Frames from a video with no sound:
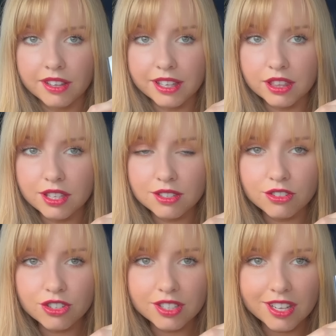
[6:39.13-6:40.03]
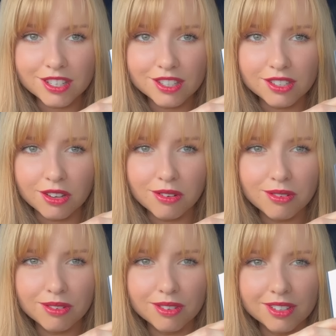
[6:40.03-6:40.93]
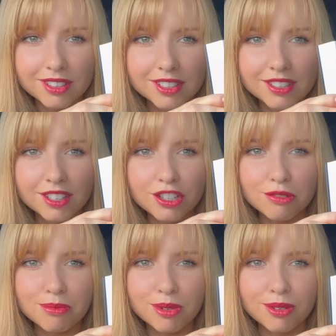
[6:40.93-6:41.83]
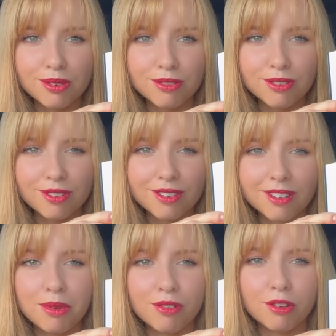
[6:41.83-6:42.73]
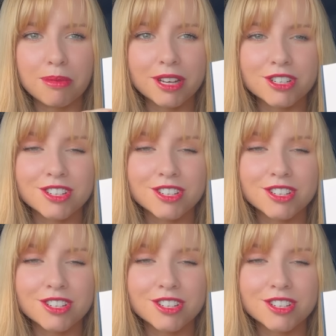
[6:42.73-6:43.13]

Like, these are just like such beautiful, beautiful pictures.